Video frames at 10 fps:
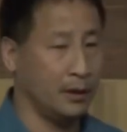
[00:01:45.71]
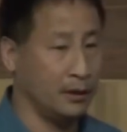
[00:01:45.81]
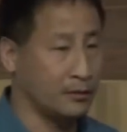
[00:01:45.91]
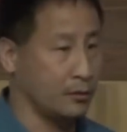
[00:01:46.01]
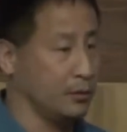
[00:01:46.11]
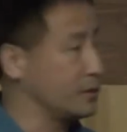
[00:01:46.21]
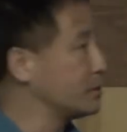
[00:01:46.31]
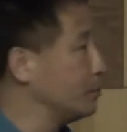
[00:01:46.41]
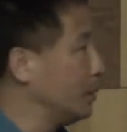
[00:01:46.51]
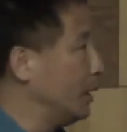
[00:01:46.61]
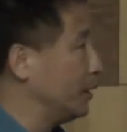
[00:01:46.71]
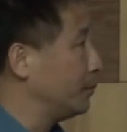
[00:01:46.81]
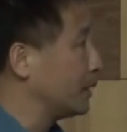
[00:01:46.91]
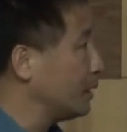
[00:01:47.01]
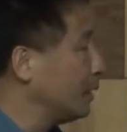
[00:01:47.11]
in the solar system
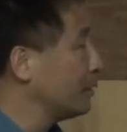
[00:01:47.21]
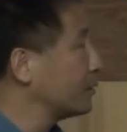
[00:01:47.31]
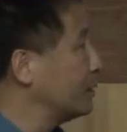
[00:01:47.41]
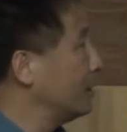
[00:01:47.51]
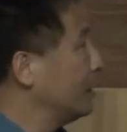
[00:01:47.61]
blind because